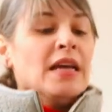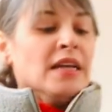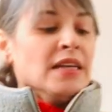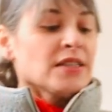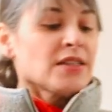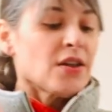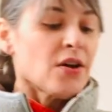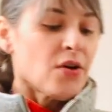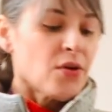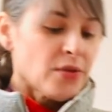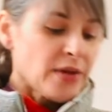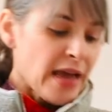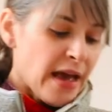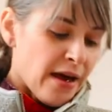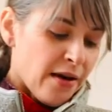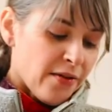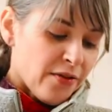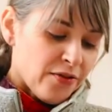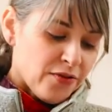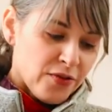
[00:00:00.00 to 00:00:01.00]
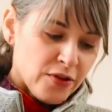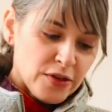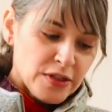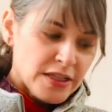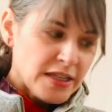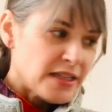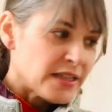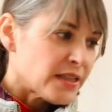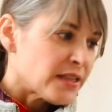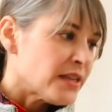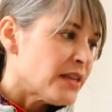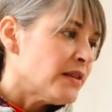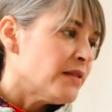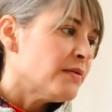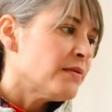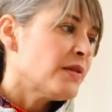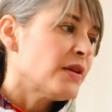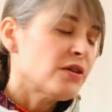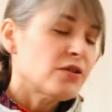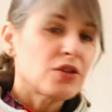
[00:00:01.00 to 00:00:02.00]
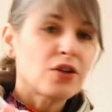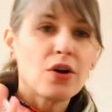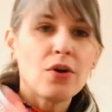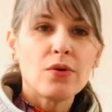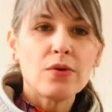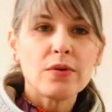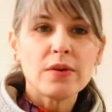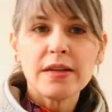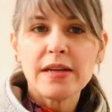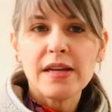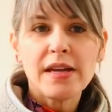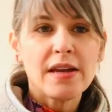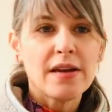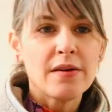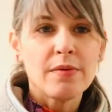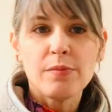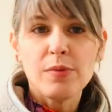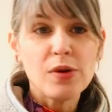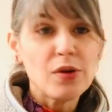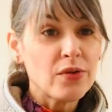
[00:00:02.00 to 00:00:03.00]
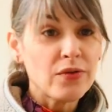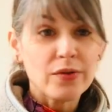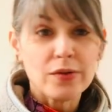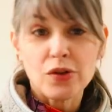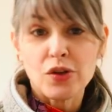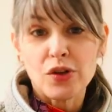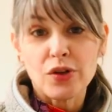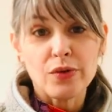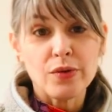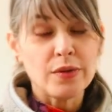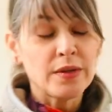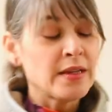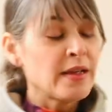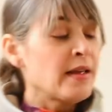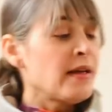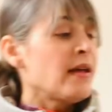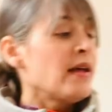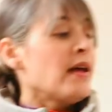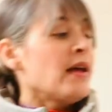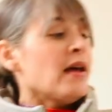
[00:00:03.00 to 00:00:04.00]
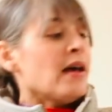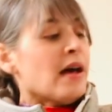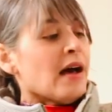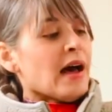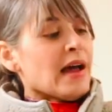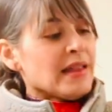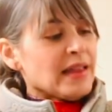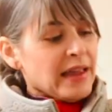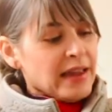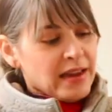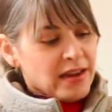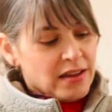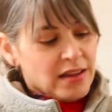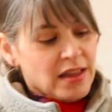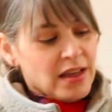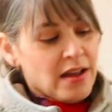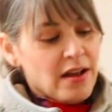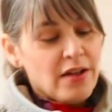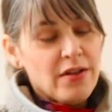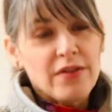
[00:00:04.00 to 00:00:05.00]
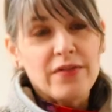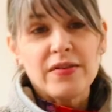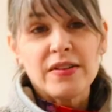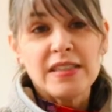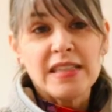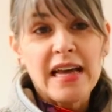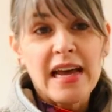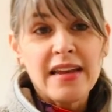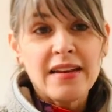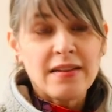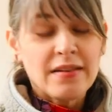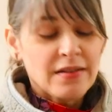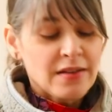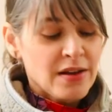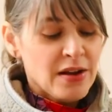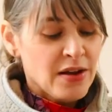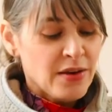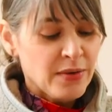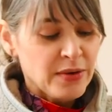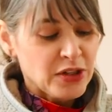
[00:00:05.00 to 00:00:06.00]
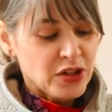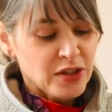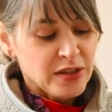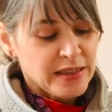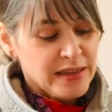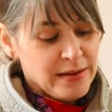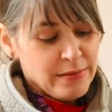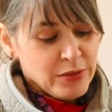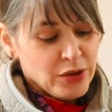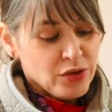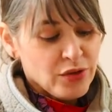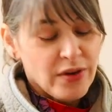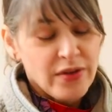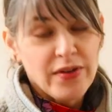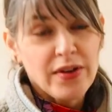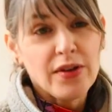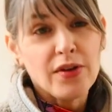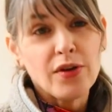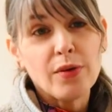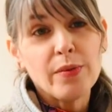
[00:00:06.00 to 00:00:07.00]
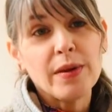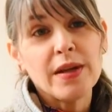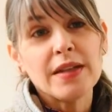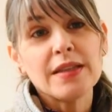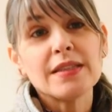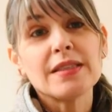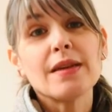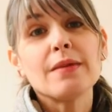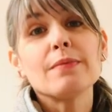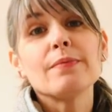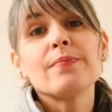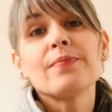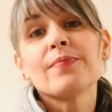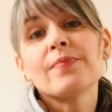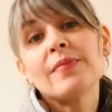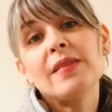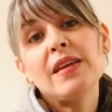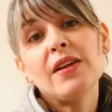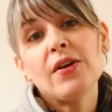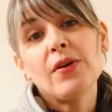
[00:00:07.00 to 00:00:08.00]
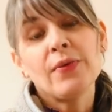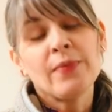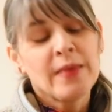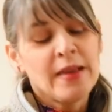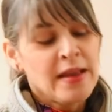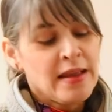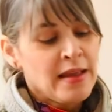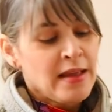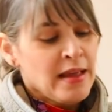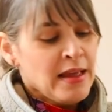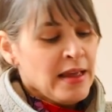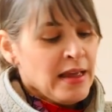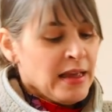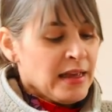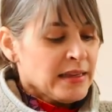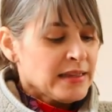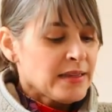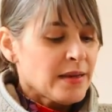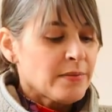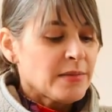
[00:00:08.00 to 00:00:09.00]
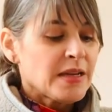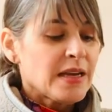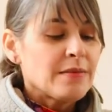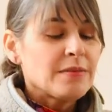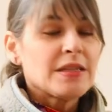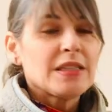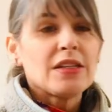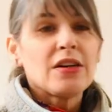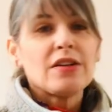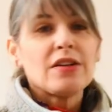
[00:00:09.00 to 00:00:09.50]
So yeah, Virtisse, they're totally beautiful shoes. I like the color of the satin, which seems trivial, but sometimes it's